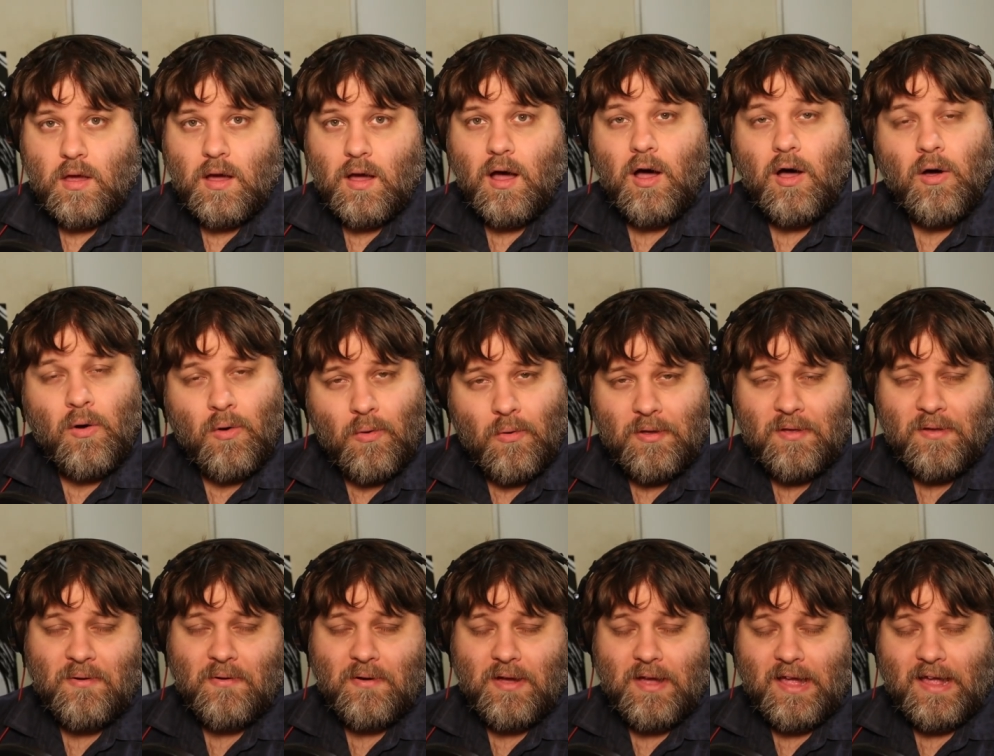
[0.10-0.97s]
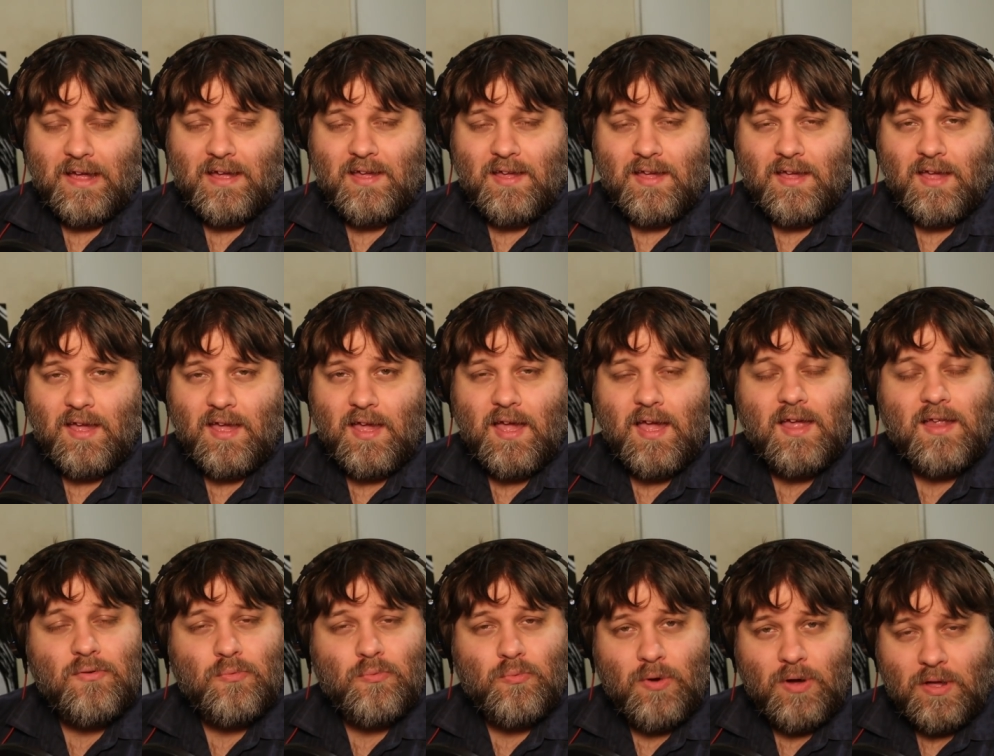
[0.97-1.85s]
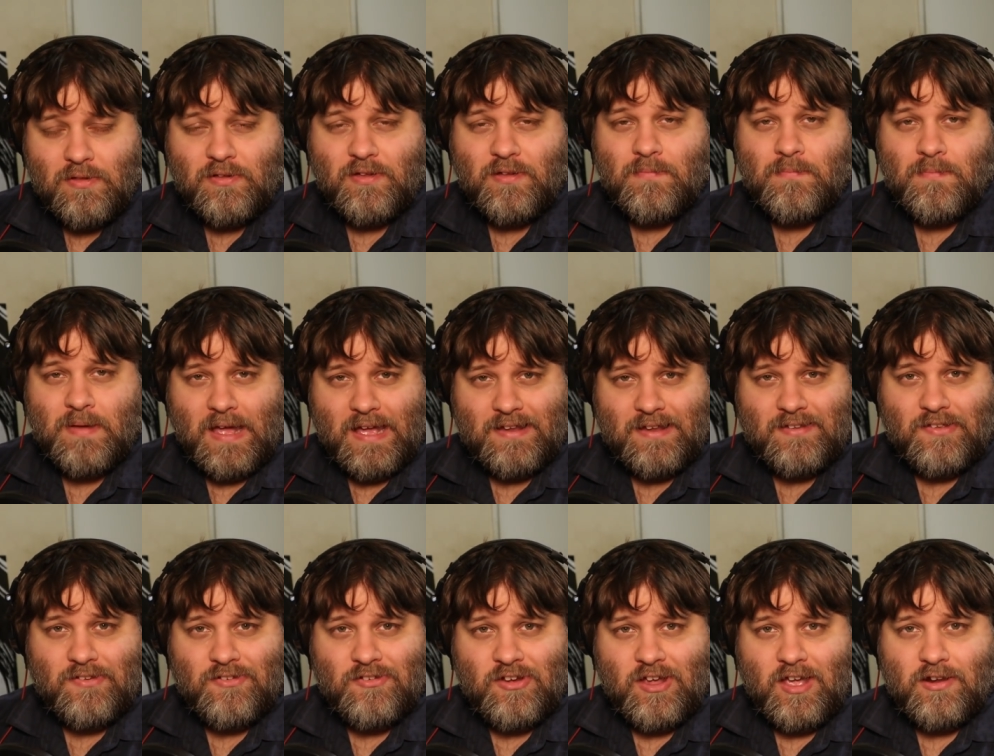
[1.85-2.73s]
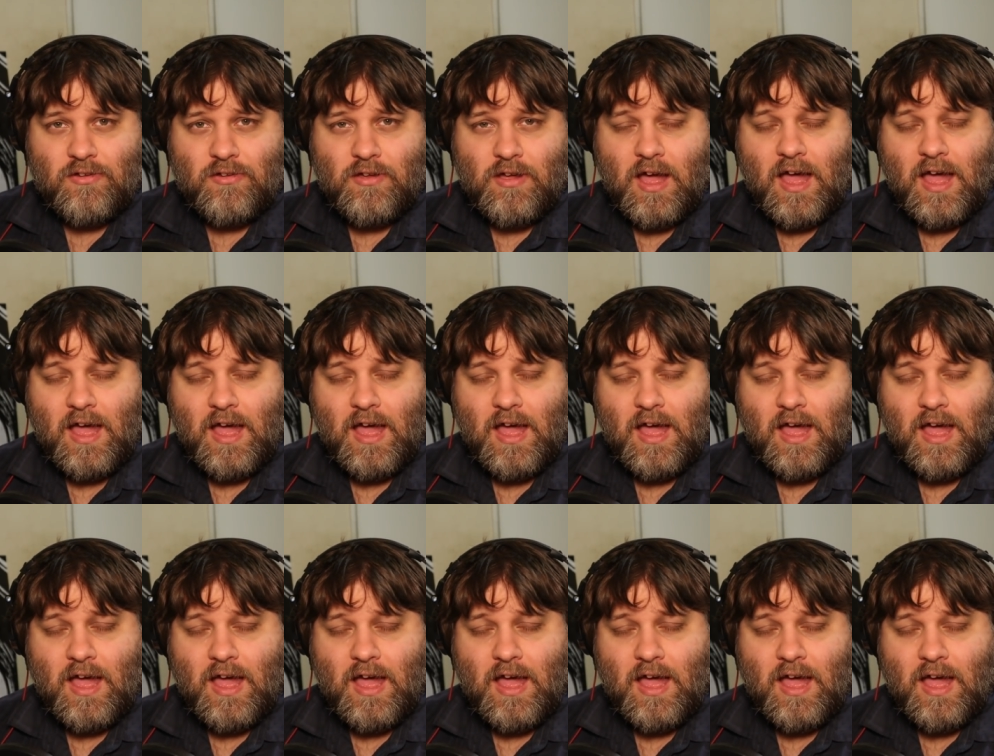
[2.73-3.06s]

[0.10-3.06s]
ahoy hoy, and welcome back to the channel.